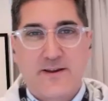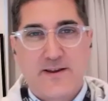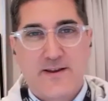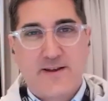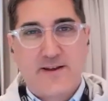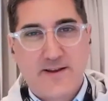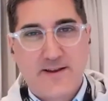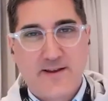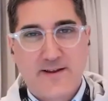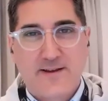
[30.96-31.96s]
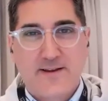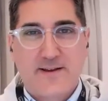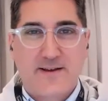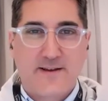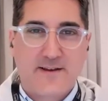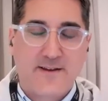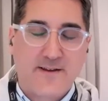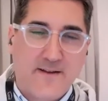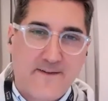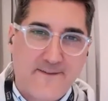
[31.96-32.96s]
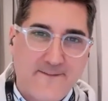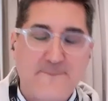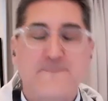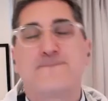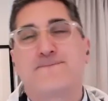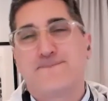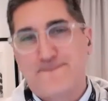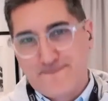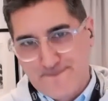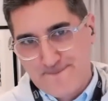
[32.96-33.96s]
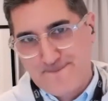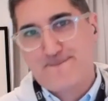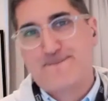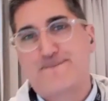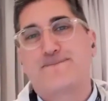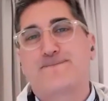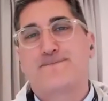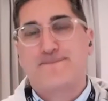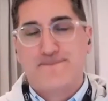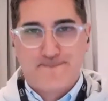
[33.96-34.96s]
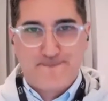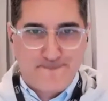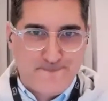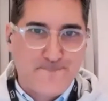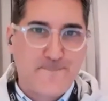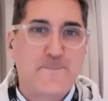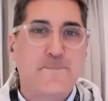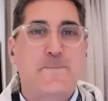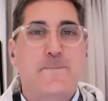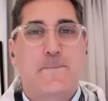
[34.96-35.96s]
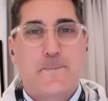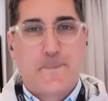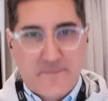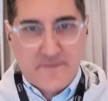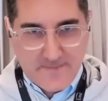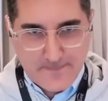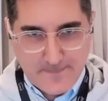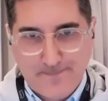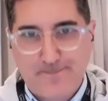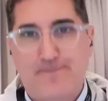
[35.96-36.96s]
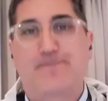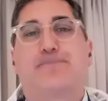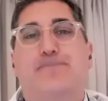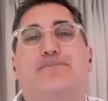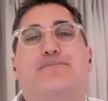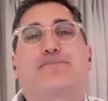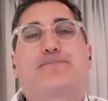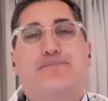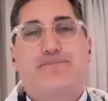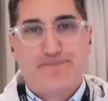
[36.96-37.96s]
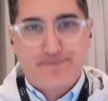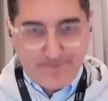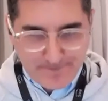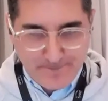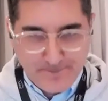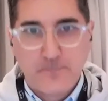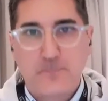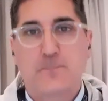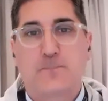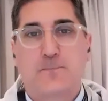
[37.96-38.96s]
[no speech]